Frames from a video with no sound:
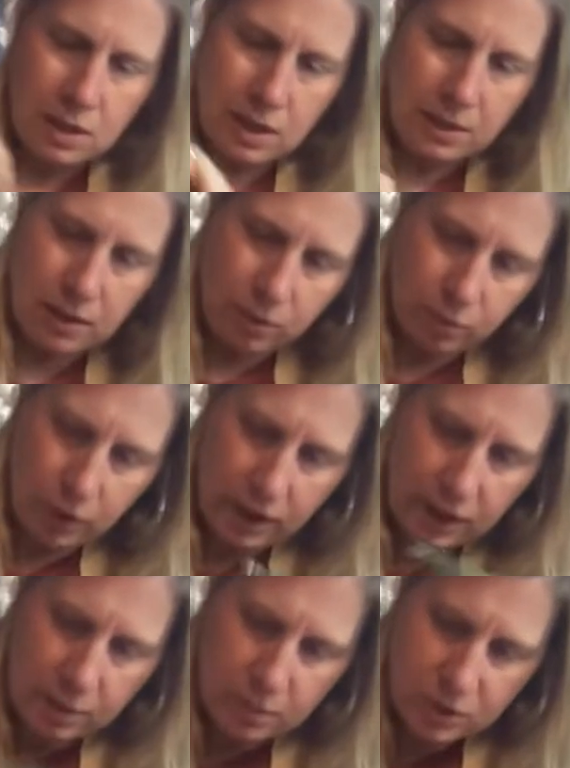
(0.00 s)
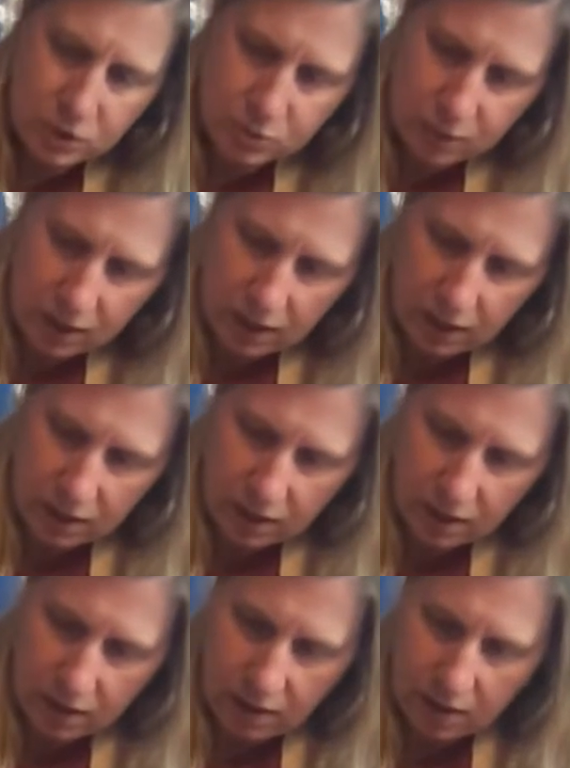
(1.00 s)
and then right in between
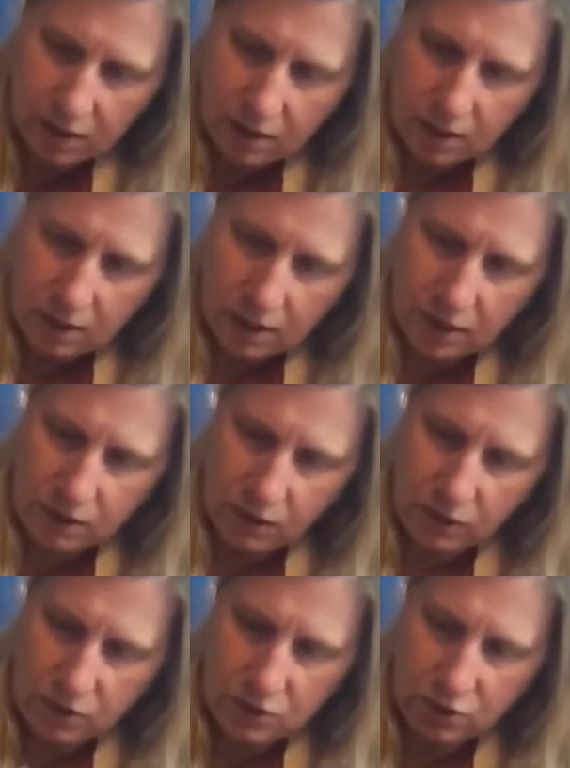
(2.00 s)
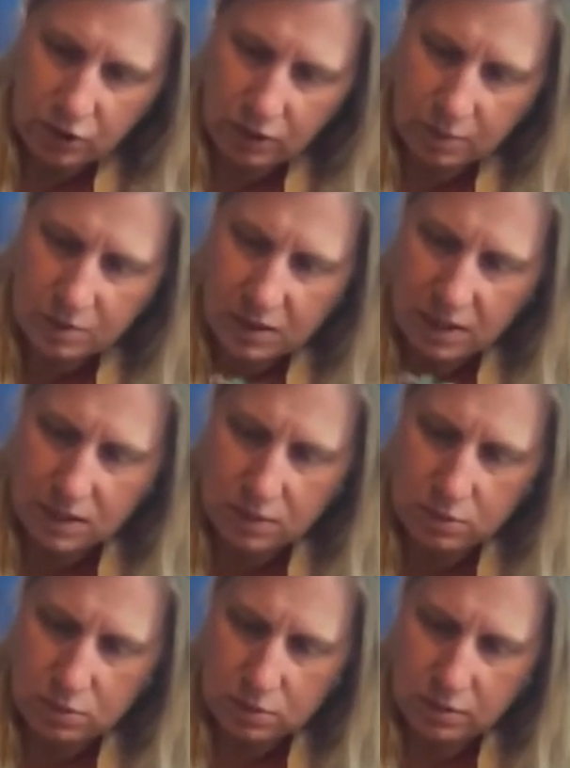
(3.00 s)
all this eucalyptus,
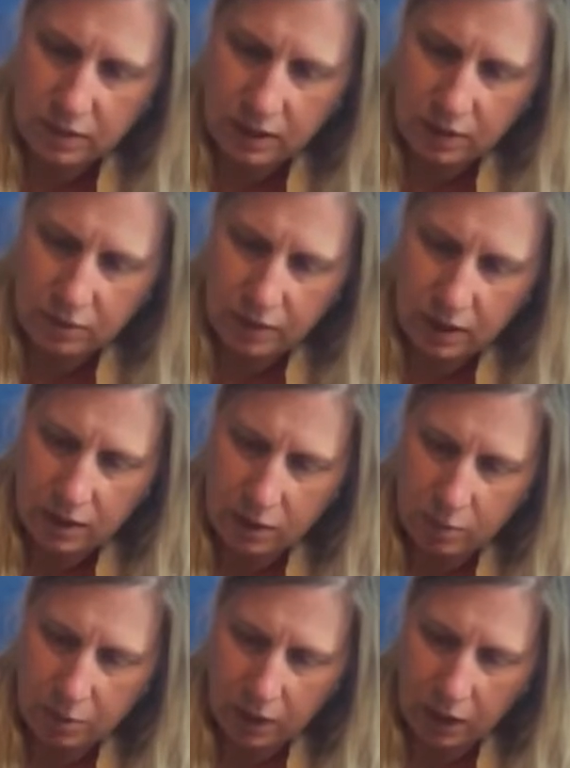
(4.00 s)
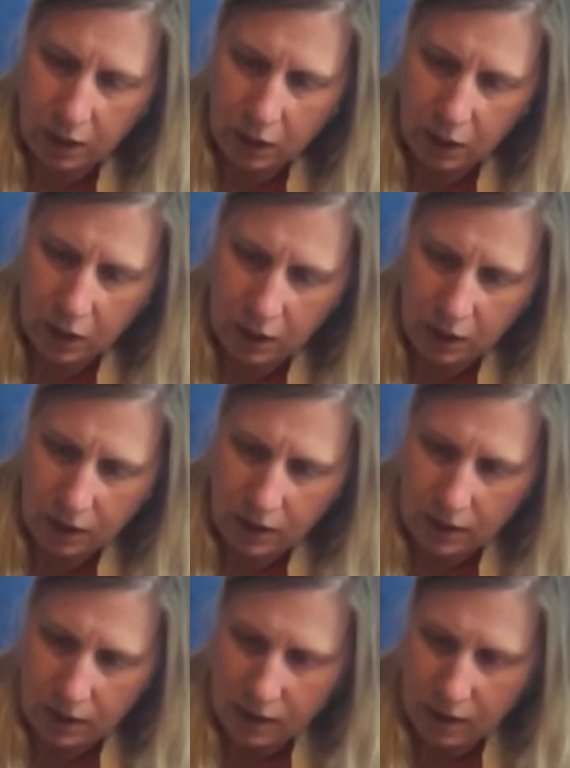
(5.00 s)
if I can find an opening here,
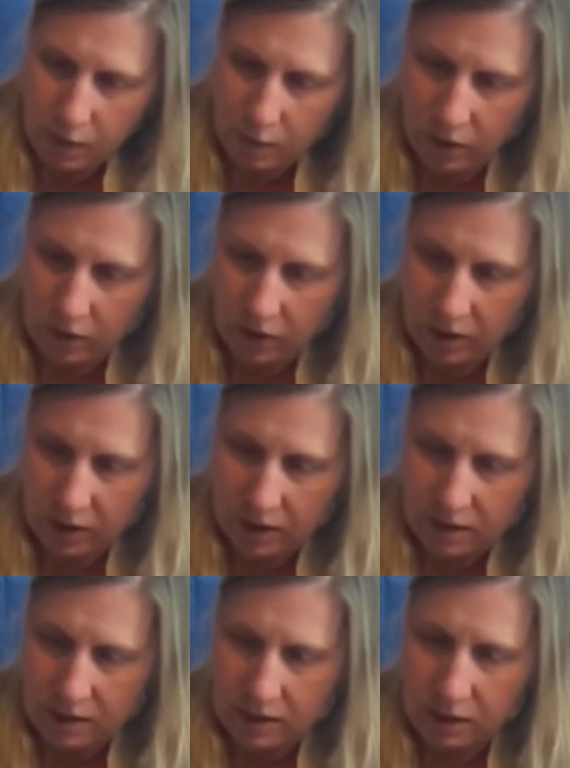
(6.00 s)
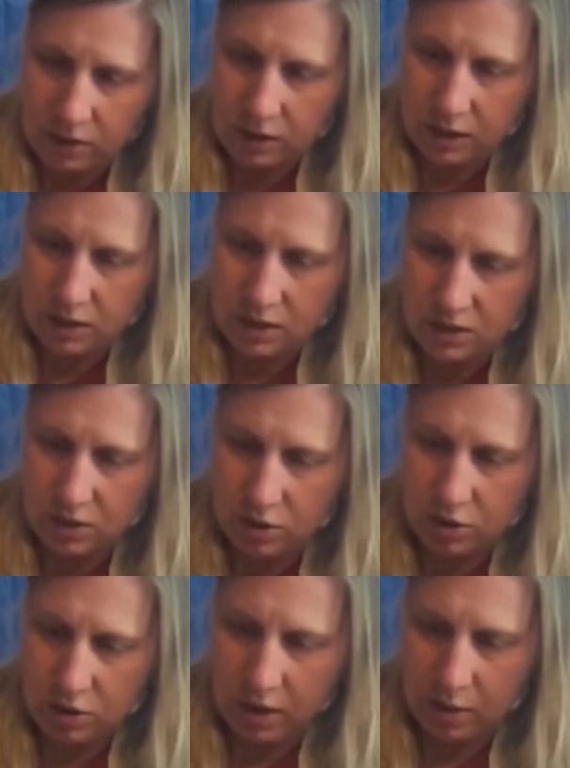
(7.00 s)
I will literally just
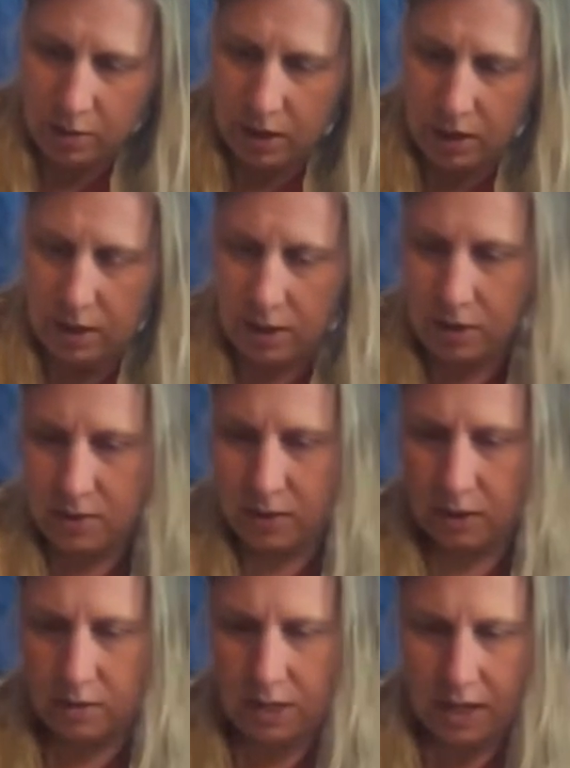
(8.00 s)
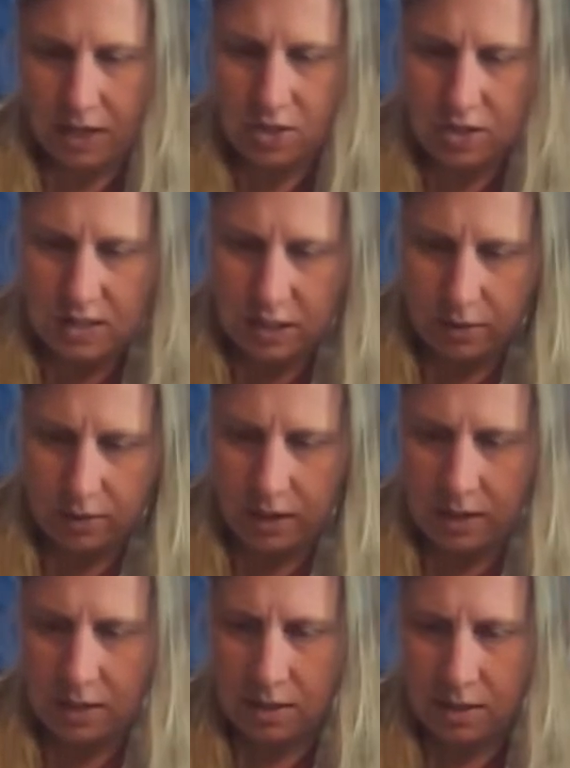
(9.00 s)
glue that right in there because it'll attach itself
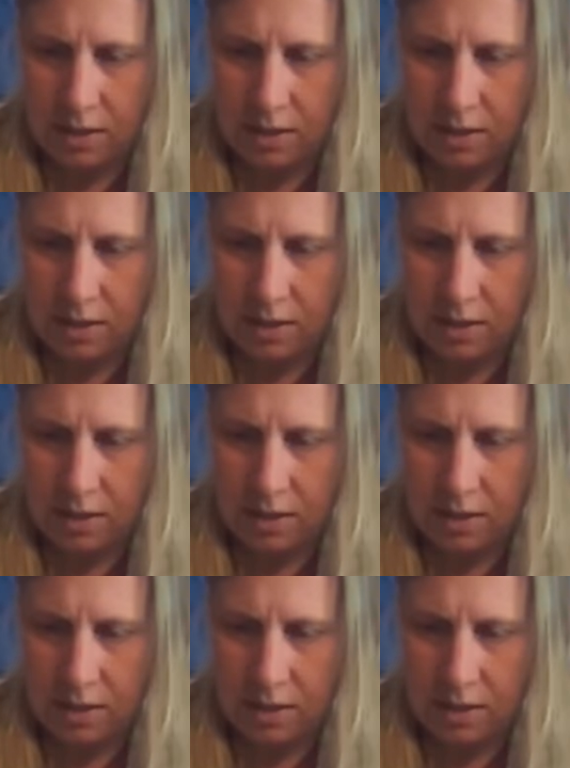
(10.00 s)
in.